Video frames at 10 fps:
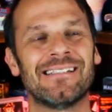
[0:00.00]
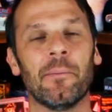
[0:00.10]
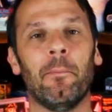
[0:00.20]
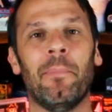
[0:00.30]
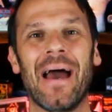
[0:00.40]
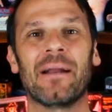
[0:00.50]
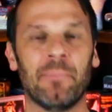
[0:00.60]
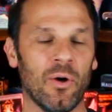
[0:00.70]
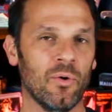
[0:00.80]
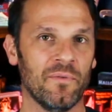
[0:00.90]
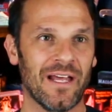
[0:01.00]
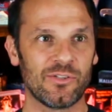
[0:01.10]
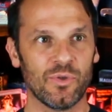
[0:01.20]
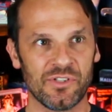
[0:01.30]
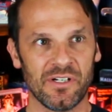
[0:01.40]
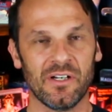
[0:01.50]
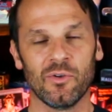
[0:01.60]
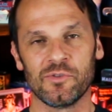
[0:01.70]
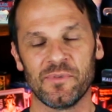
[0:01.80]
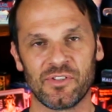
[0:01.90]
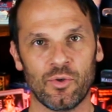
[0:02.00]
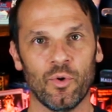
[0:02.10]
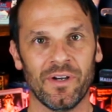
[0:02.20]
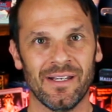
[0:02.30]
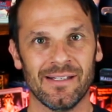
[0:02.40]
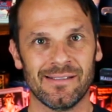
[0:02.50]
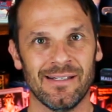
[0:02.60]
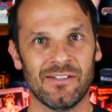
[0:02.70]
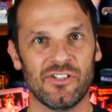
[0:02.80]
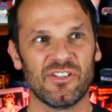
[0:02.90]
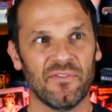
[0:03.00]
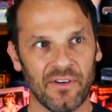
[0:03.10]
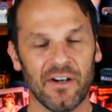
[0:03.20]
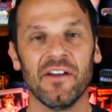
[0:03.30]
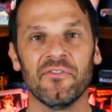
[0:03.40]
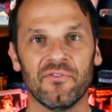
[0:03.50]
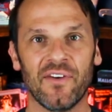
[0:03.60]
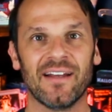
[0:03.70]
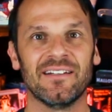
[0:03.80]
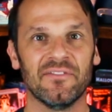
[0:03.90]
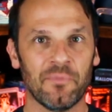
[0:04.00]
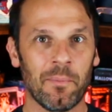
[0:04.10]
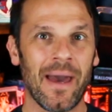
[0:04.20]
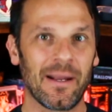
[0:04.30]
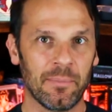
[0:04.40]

It's a backbone. That's what Jerry Goldsmith's score is. It's just a very effective